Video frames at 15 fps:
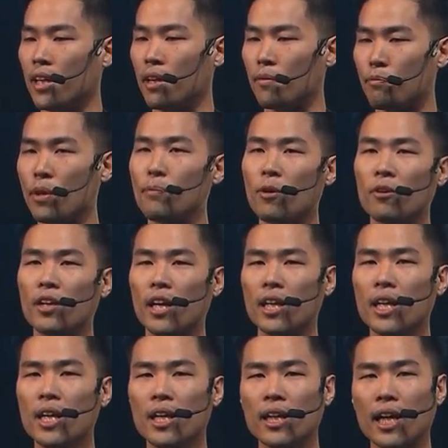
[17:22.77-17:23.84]
that people that
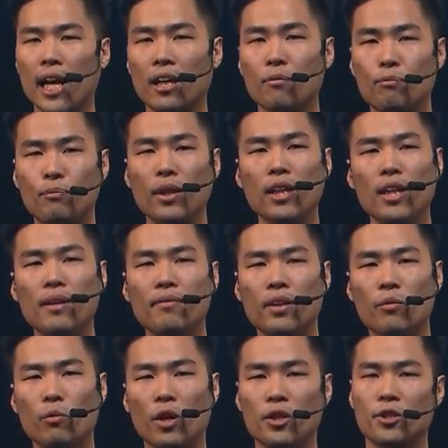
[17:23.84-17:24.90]
kind of believe
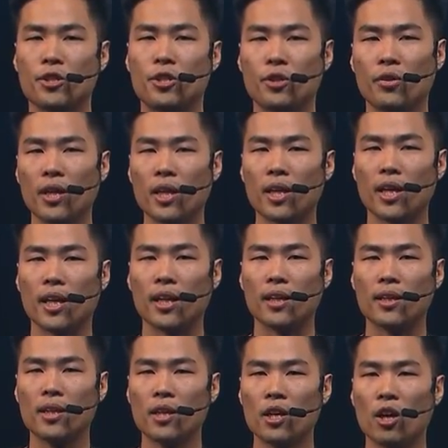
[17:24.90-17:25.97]
in what you're doing and
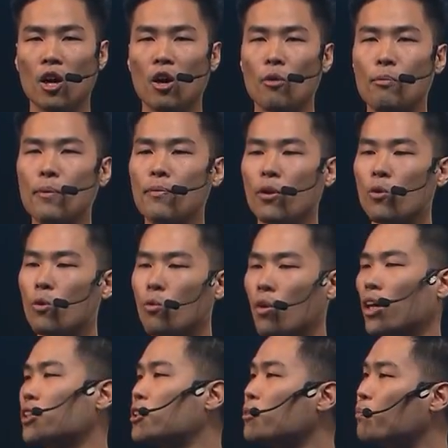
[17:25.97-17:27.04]
or people who
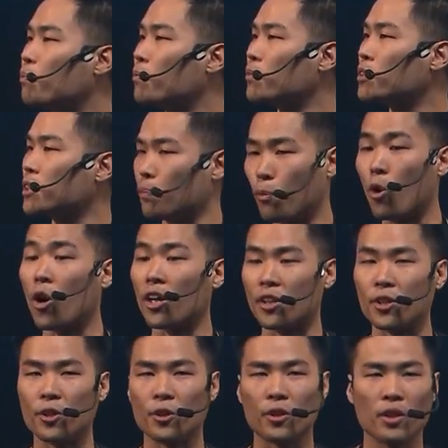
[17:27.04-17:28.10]
want to support
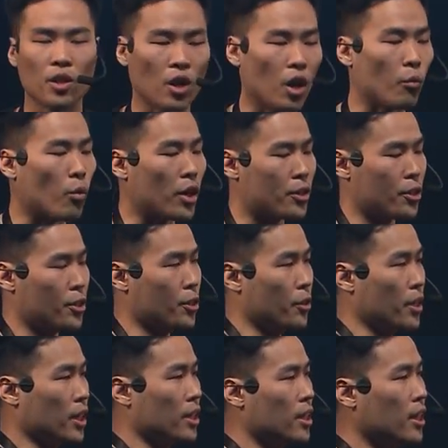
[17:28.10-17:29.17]
you on what you're
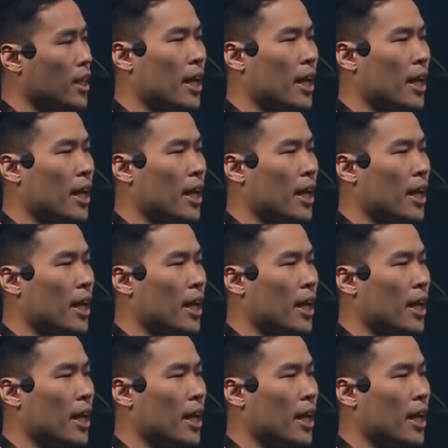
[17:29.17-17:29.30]
doing.